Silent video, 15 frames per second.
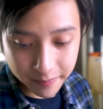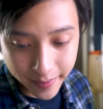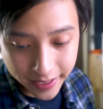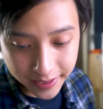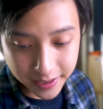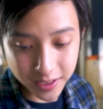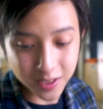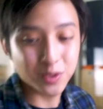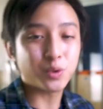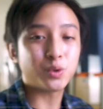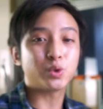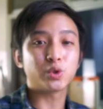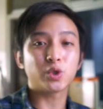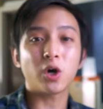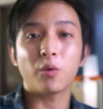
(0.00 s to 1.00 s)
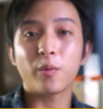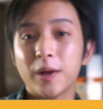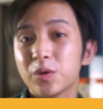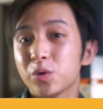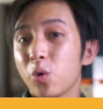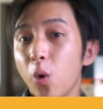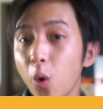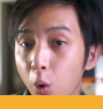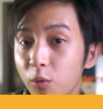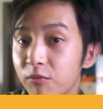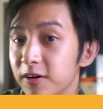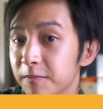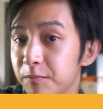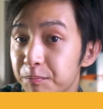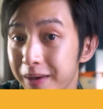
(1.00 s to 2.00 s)
batter, you do not want to
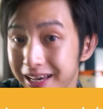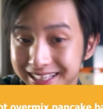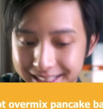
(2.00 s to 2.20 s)
over mix